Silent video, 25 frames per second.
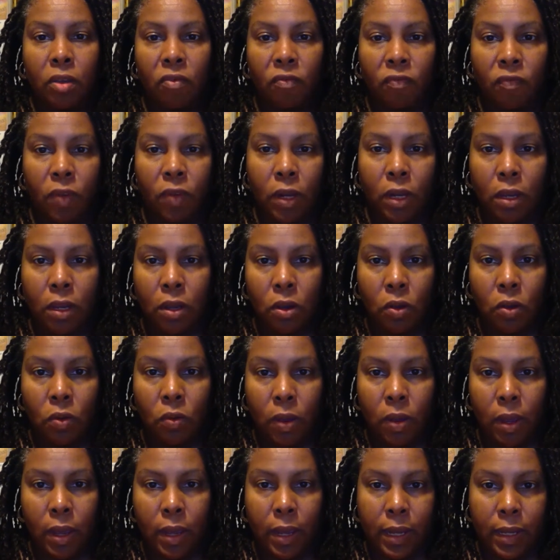
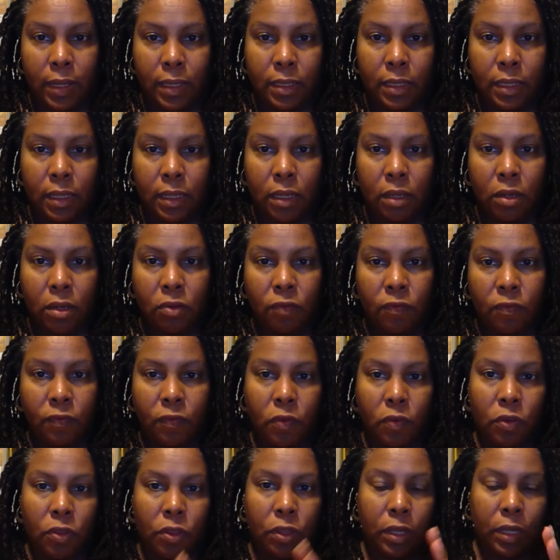video I did
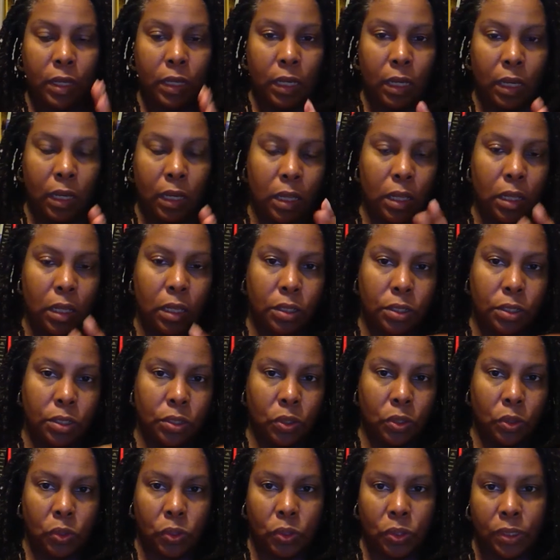for the English
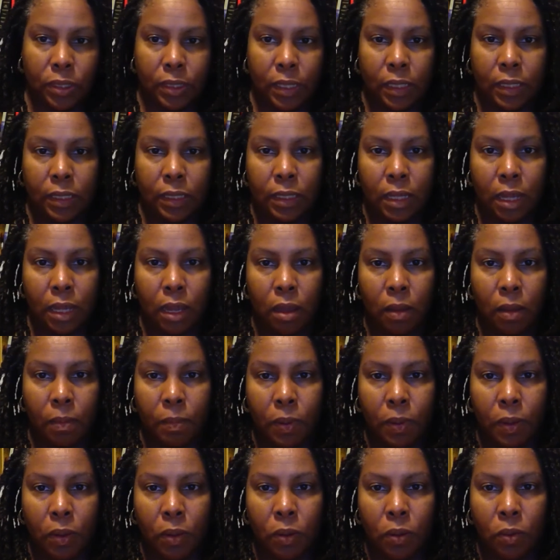social studies
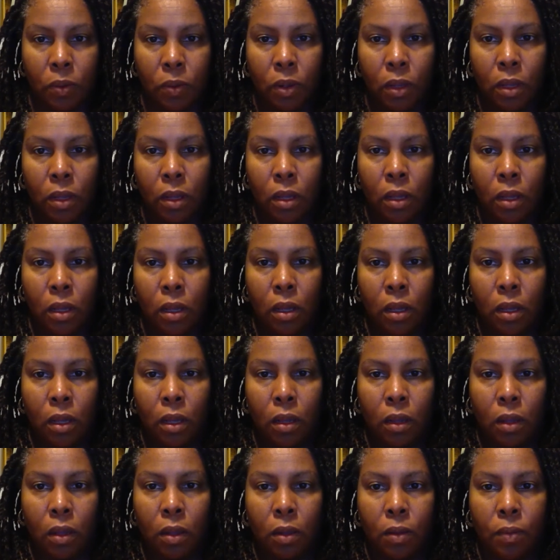combo,
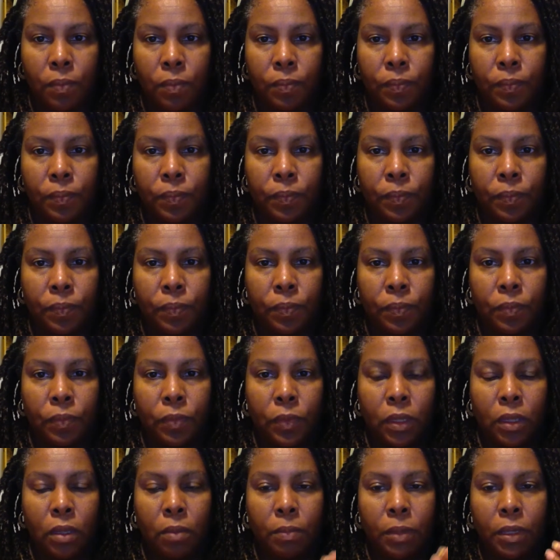um,
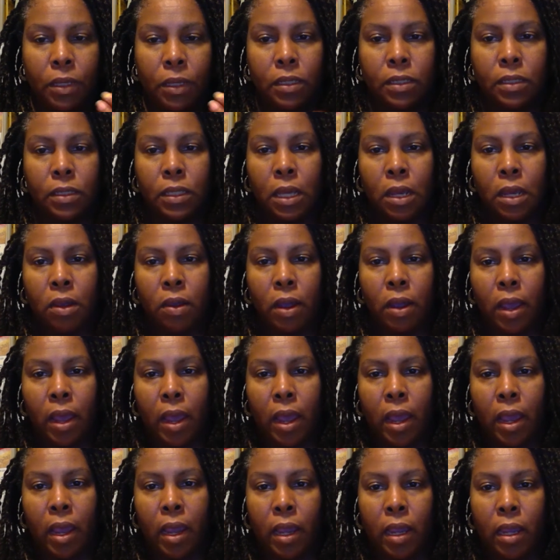because there
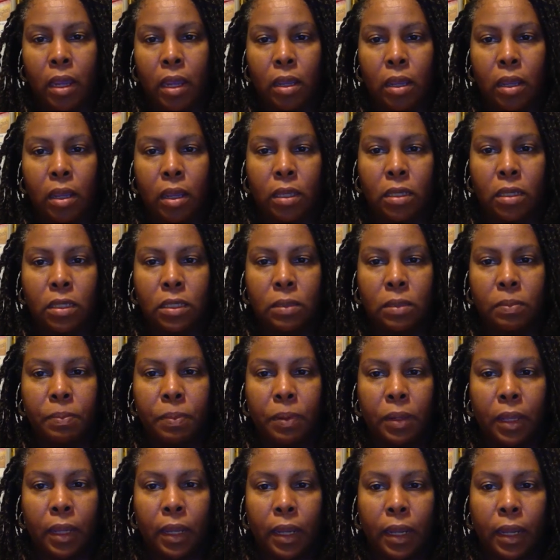I
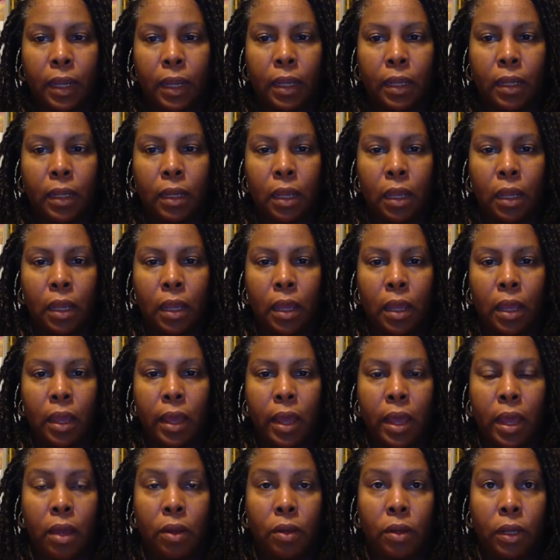explain
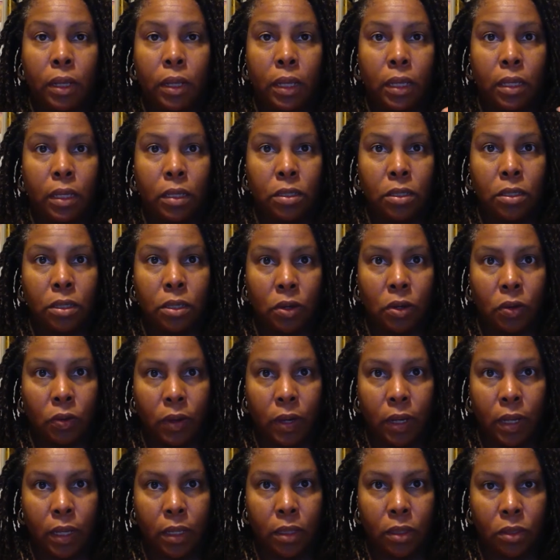how to
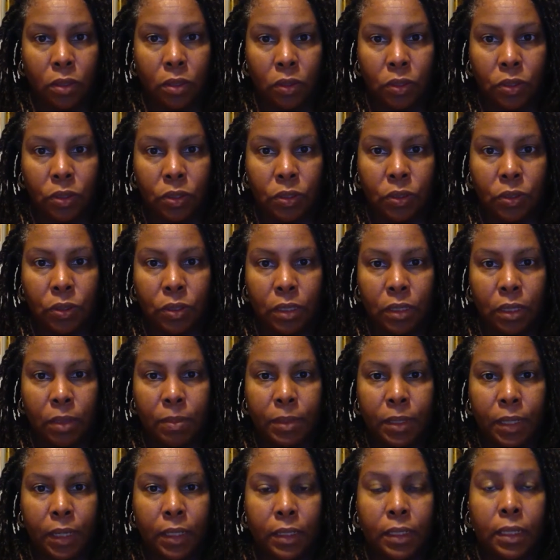integrate those two
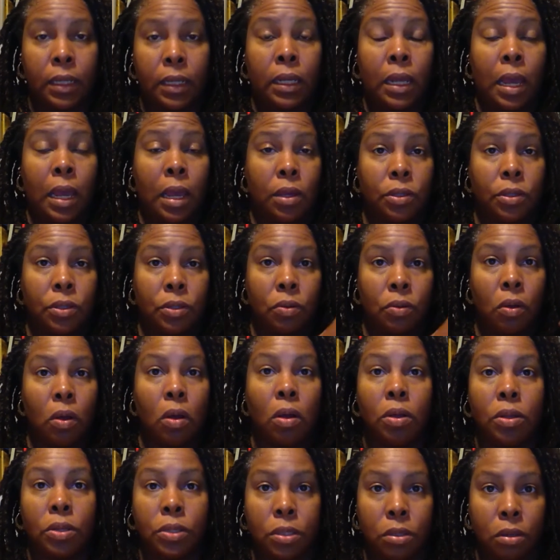subjects and how to
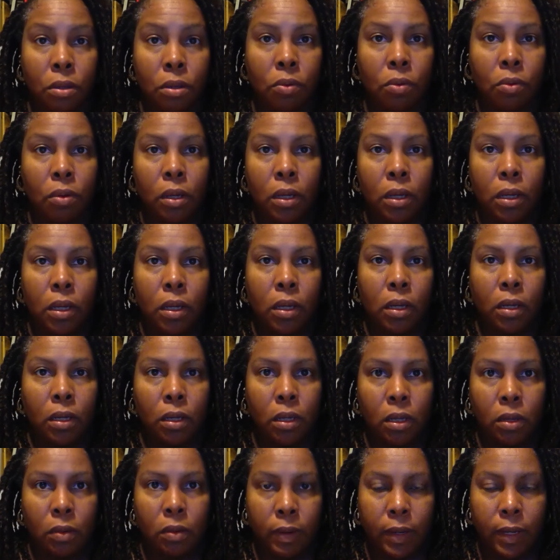also
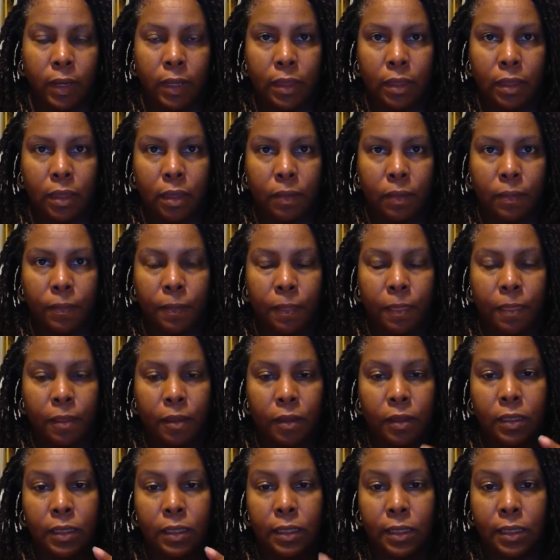grade them
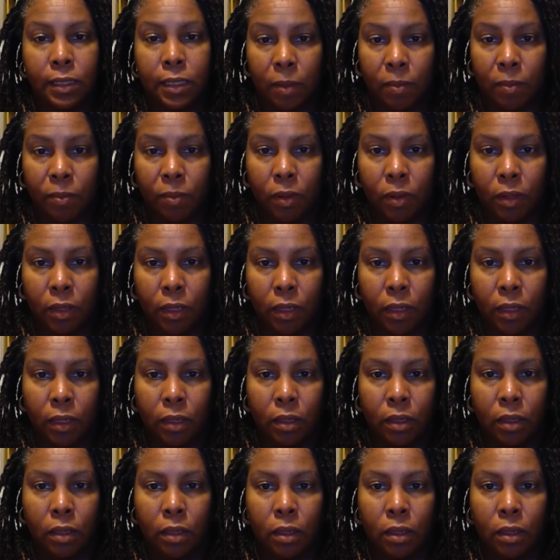separately.